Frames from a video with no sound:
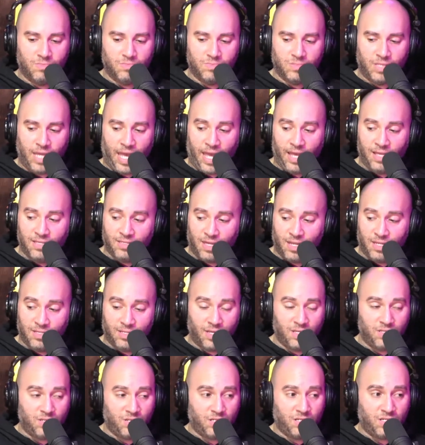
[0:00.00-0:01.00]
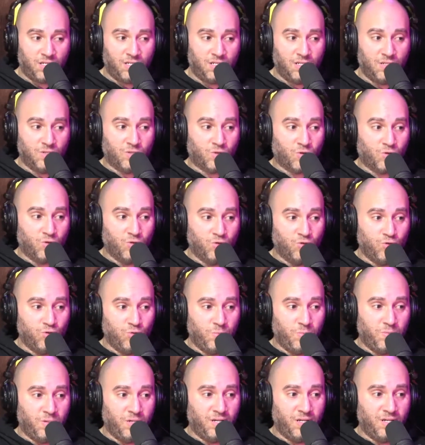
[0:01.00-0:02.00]
hand sanitizer shit is cool,
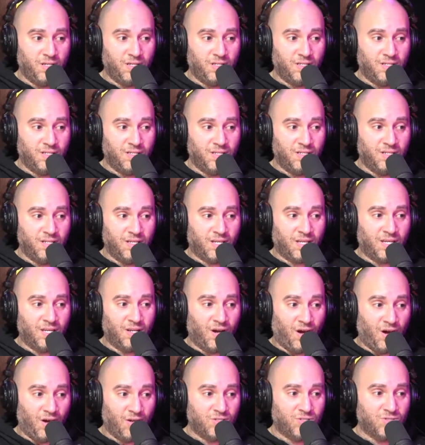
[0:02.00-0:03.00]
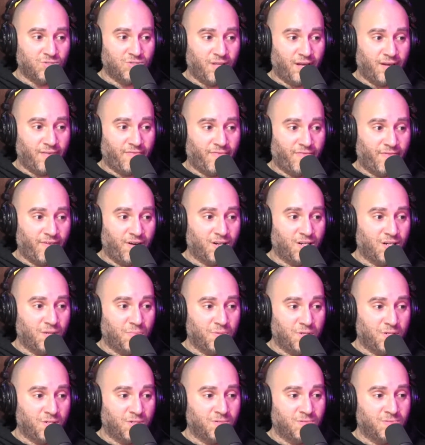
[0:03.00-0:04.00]
but it can also like fuck up
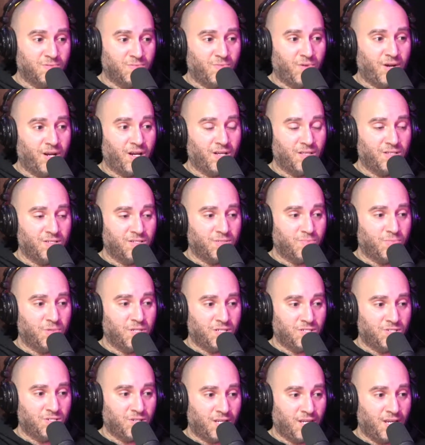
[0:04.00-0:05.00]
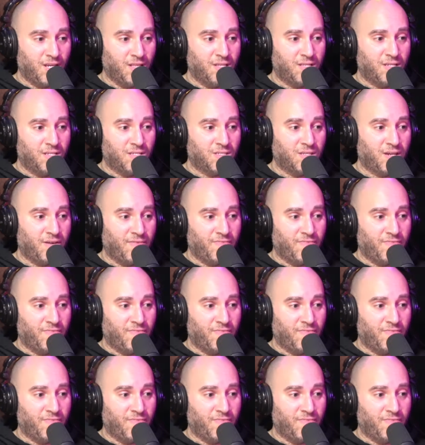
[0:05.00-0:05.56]
your regular, because you're killing the stuff